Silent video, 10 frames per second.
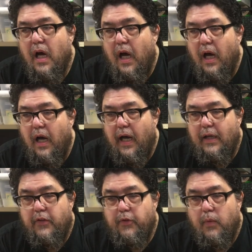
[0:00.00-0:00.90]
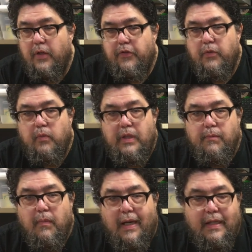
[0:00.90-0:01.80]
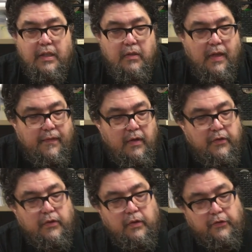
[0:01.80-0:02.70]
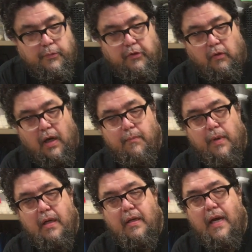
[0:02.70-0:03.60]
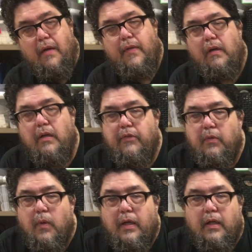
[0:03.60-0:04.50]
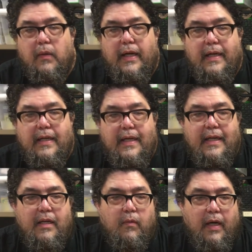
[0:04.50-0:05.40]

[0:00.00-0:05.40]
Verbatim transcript: Uh, I also want to remind you that there's a little subscribe button down there if you want to go ahead and hit it.